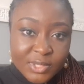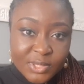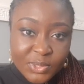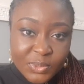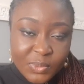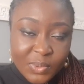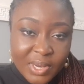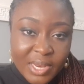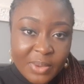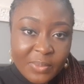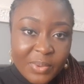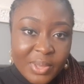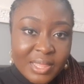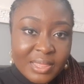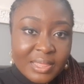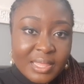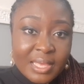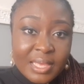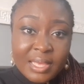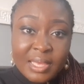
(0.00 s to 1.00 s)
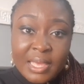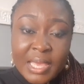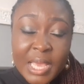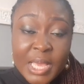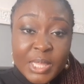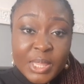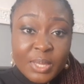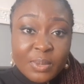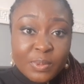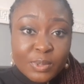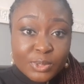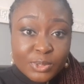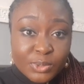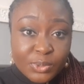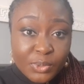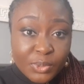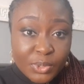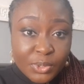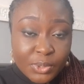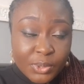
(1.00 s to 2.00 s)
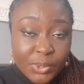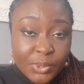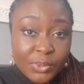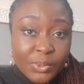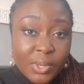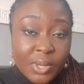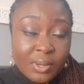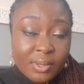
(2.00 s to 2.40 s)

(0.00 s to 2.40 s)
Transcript: So when I went there, there was no queue.